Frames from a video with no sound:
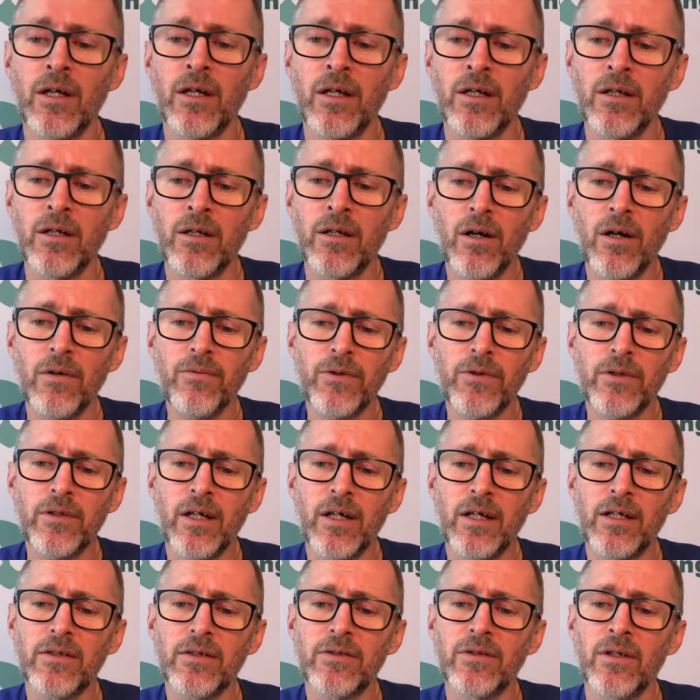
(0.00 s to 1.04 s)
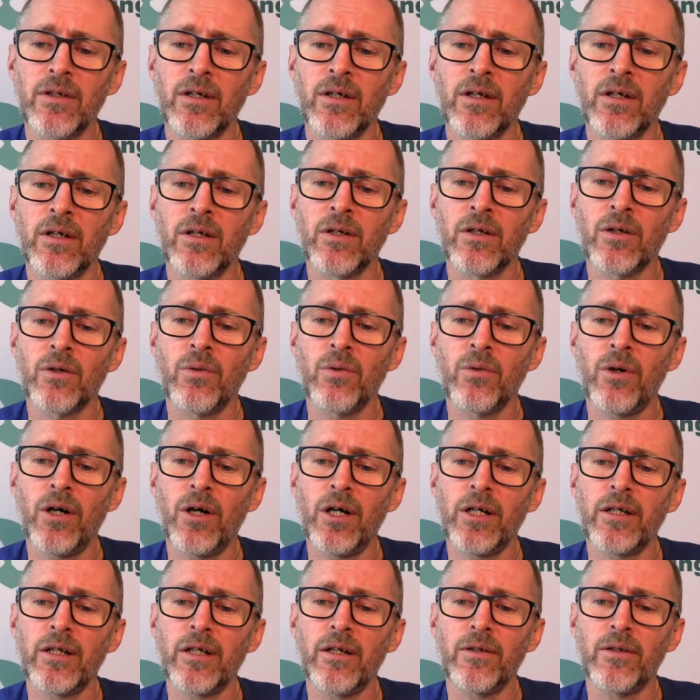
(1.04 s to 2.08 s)
It often takes quite
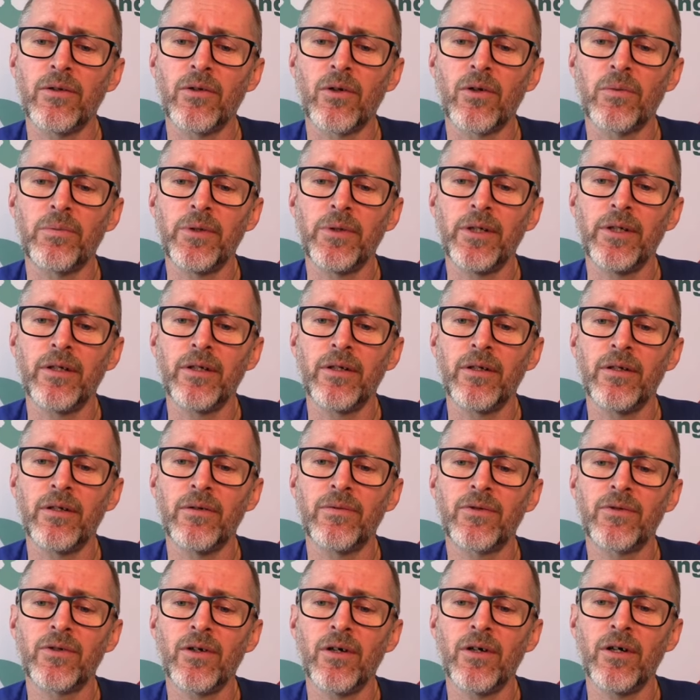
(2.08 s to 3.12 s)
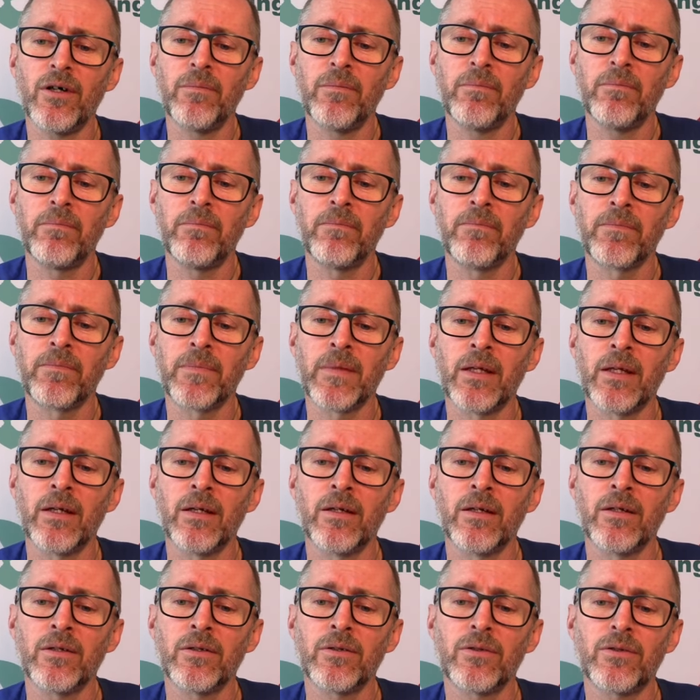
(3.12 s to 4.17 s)
a little bit of time
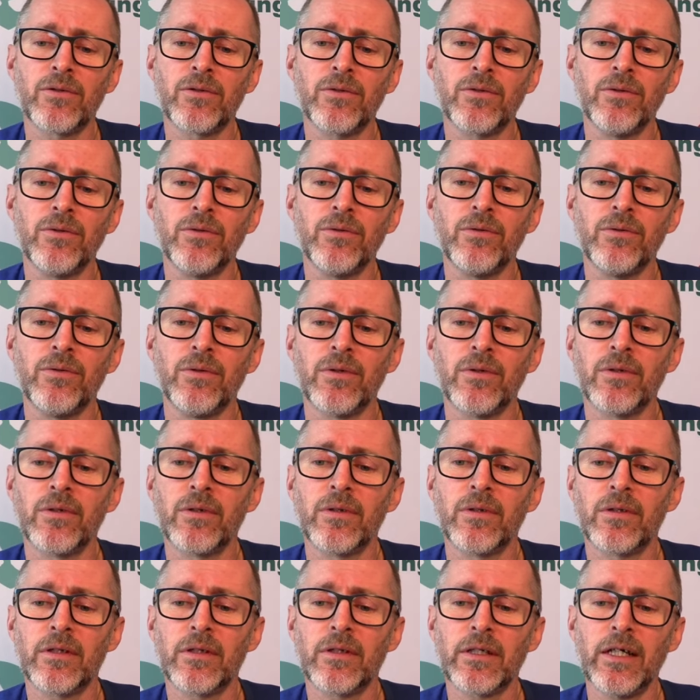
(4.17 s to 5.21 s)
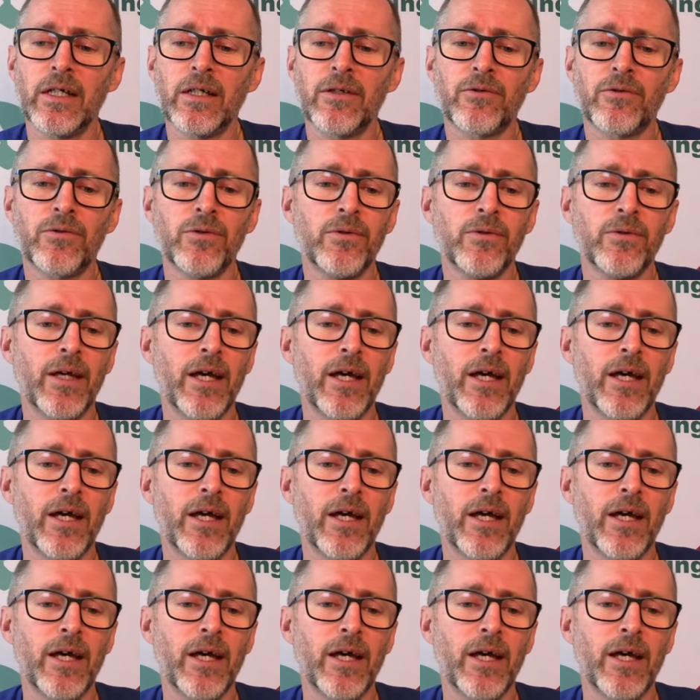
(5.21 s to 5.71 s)
to get through that.